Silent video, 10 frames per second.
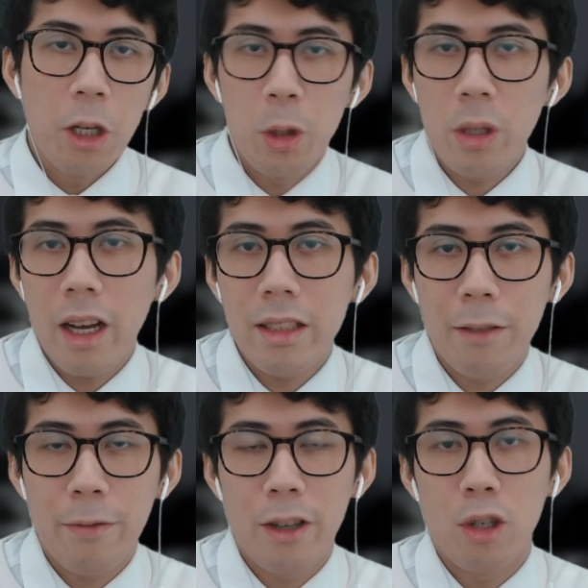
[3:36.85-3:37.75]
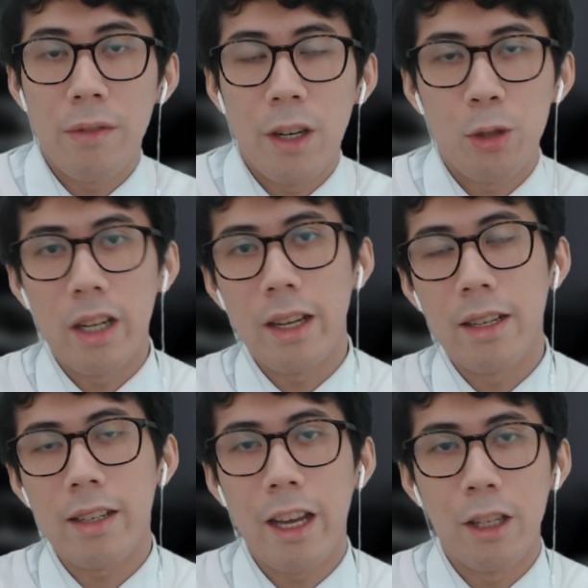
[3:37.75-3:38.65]
You guys can find all of our trading
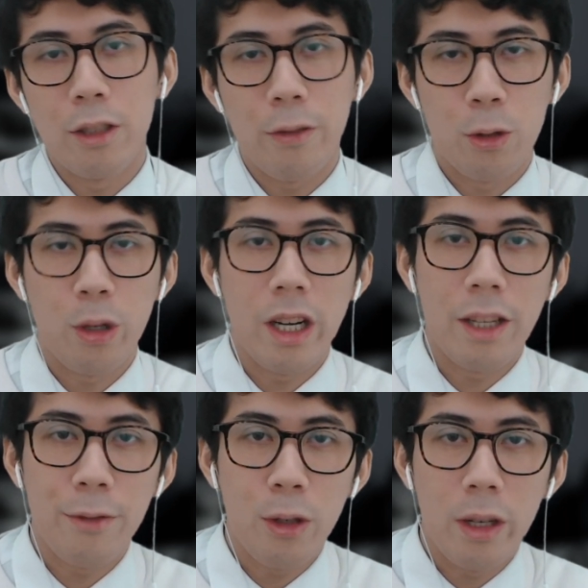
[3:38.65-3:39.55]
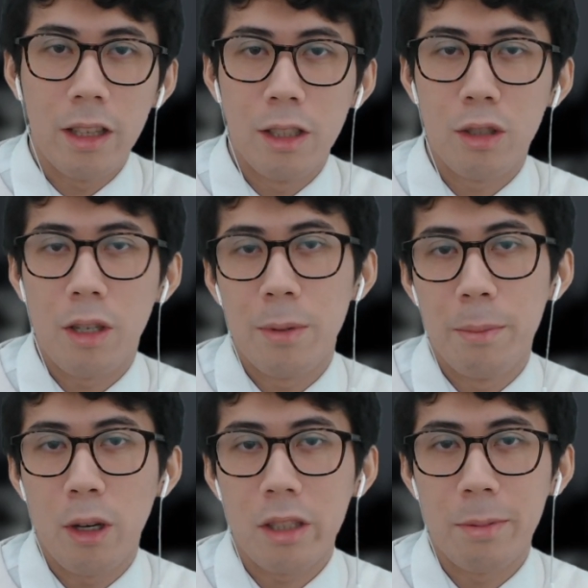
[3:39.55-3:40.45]
indicators for TradingView in the description
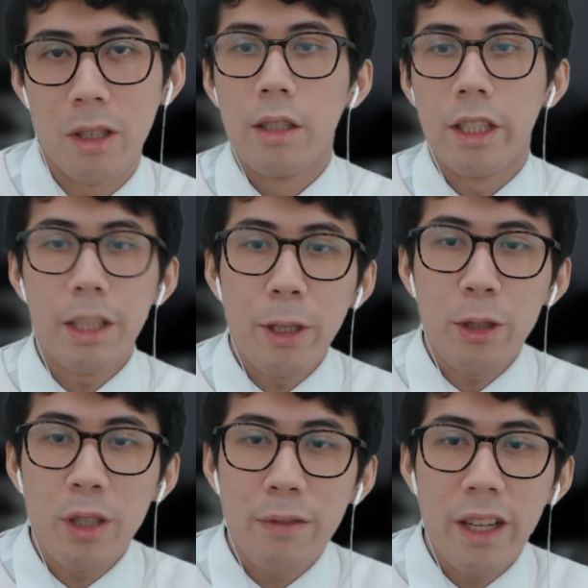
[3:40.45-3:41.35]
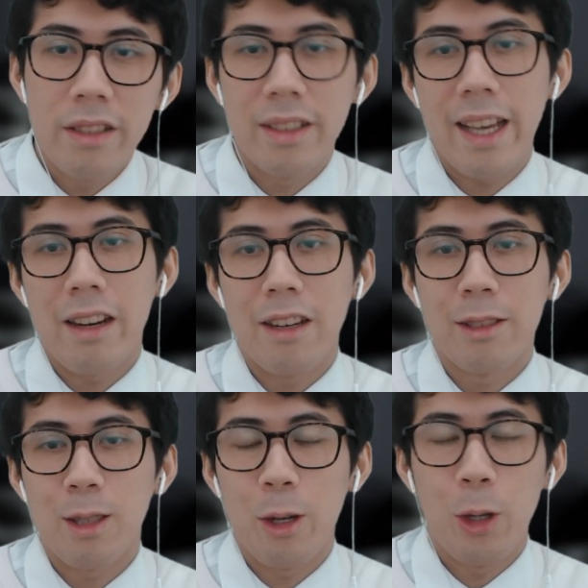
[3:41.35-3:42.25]
box below. These mentioned events and
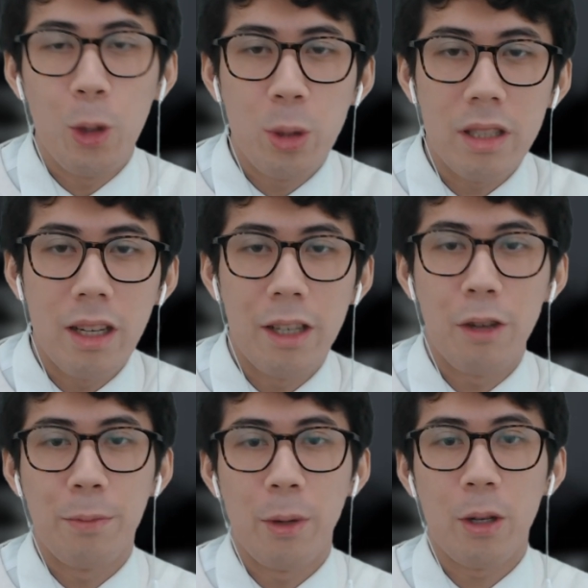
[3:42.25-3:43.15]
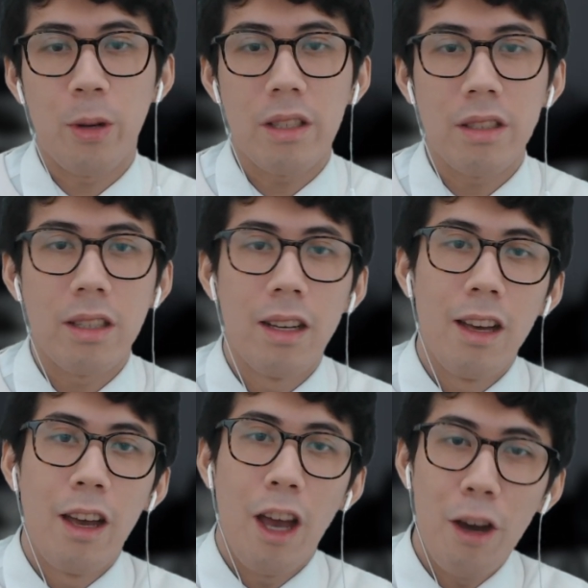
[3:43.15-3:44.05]
catalysts are a huge sign of progress.
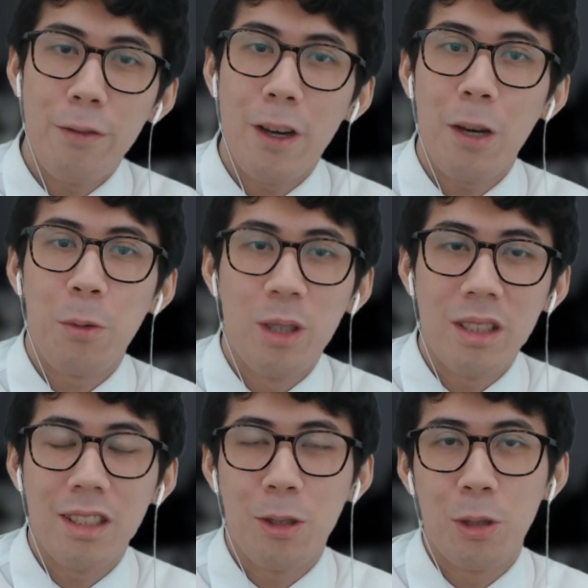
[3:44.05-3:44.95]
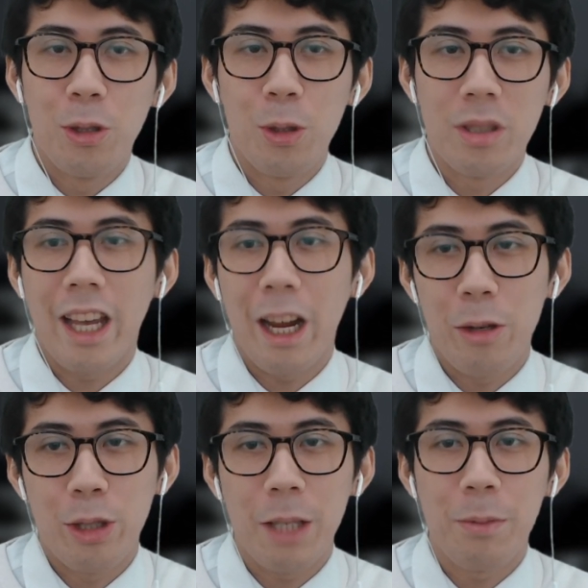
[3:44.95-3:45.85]
How far will this good news
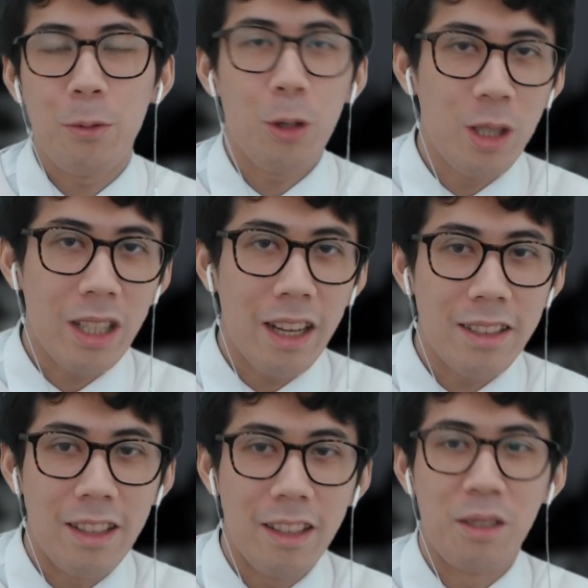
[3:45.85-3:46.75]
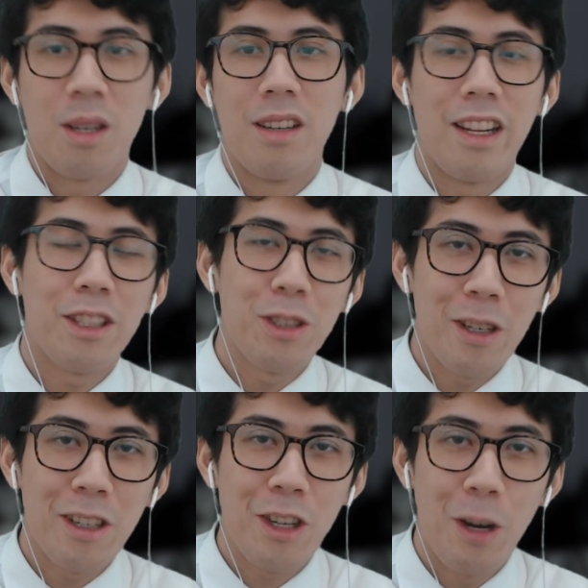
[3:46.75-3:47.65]
carry SHIB? What do you guys think? Let us know
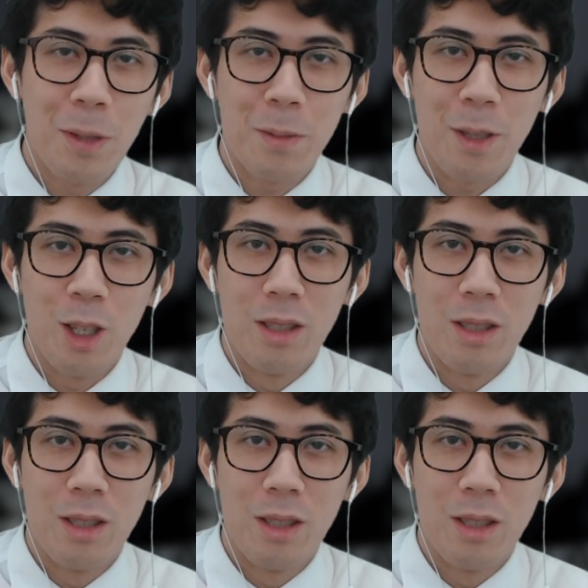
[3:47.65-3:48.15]
in the comments below.